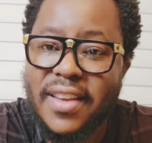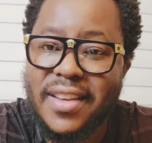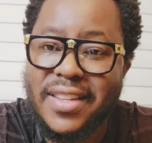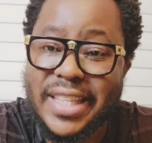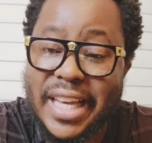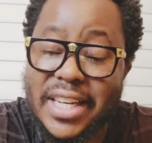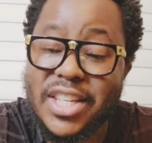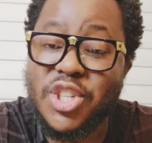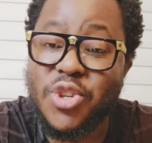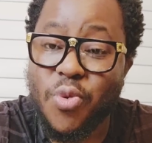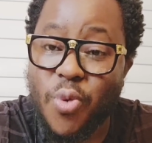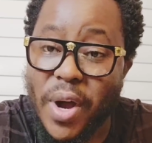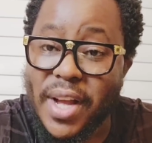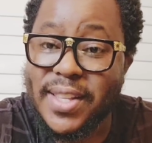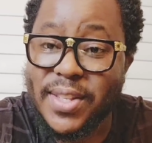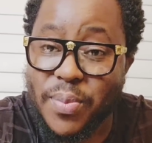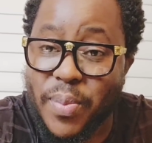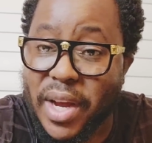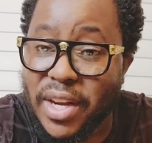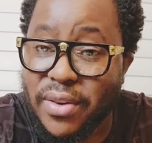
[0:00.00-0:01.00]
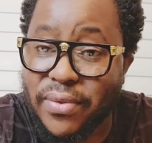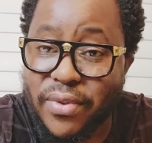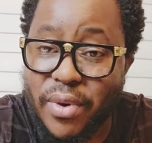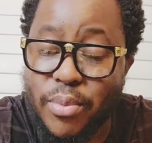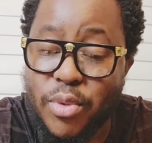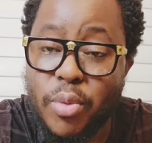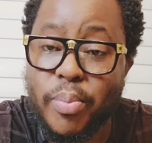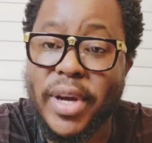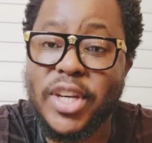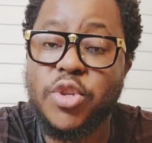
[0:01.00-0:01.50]
that she wants money from
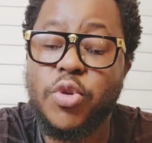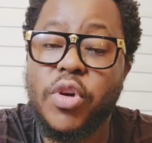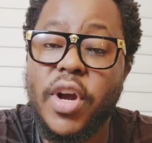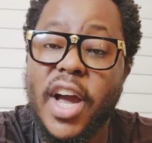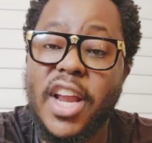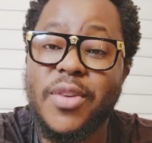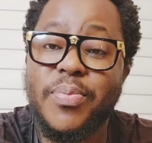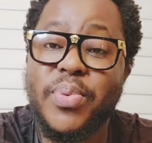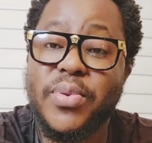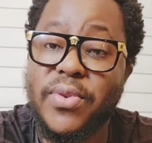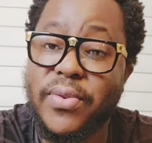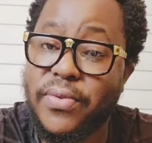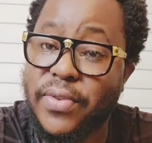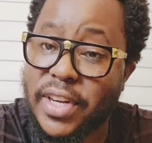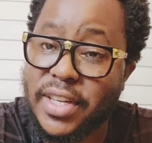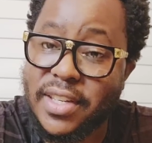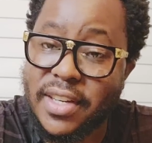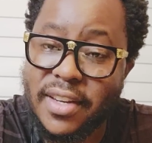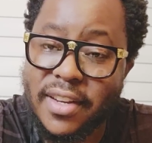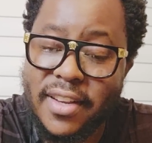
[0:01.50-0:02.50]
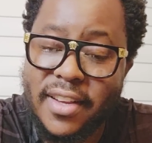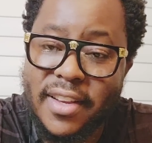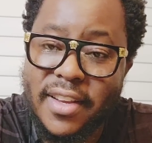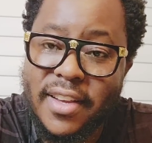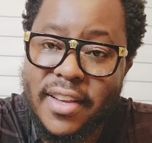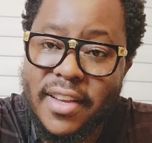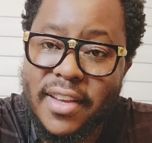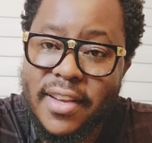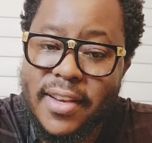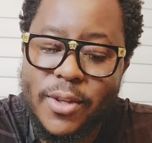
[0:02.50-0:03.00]
you, but you can't prove it.
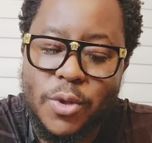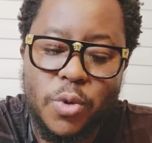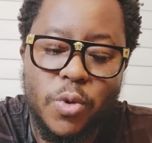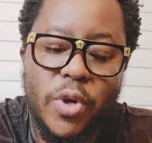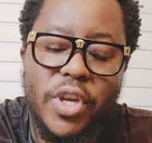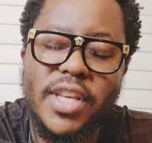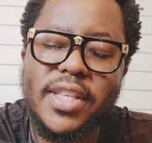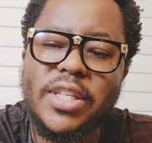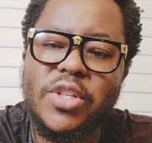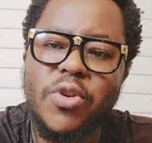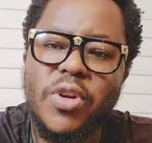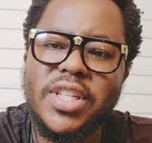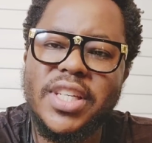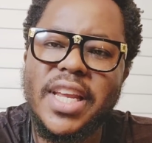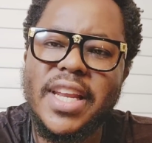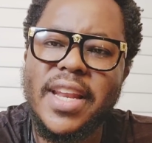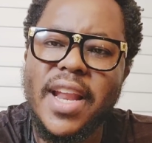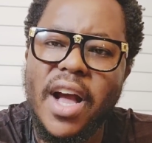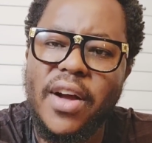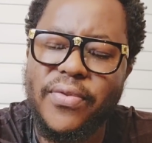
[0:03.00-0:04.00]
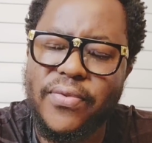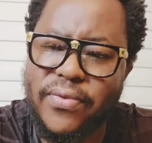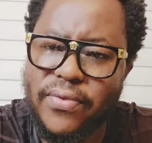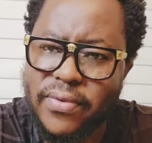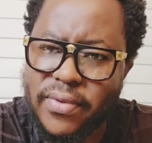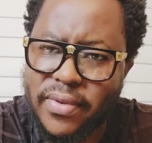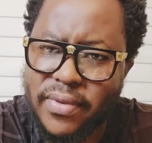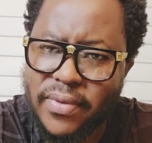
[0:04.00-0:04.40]
So it's not enough.